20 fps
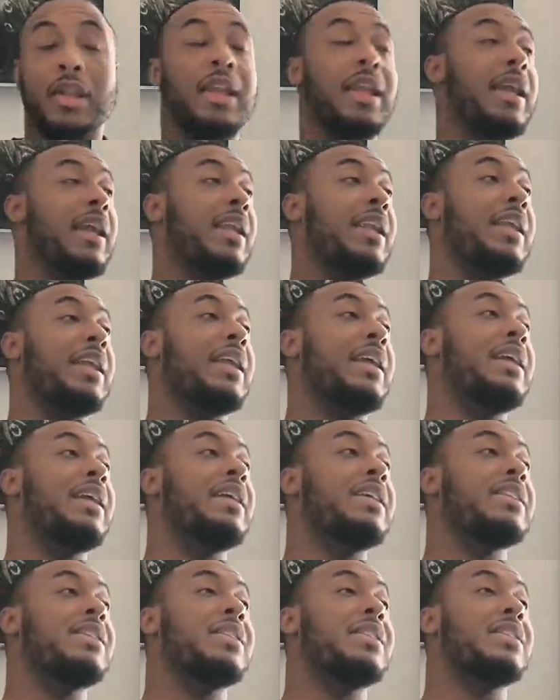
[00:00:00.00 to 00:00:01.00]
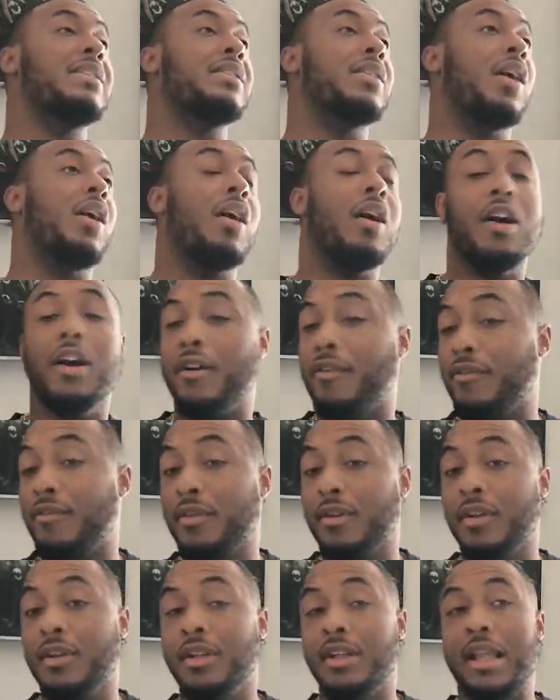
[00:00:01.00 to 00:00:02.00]
It is
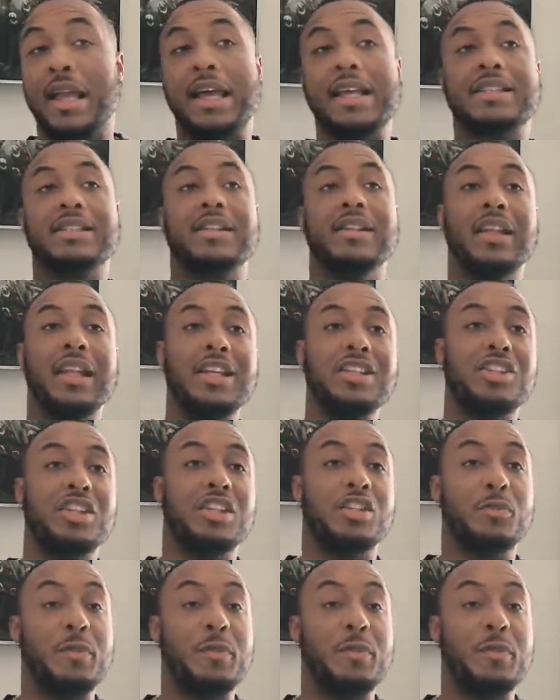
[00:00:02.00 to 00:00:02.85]
tough. Escalation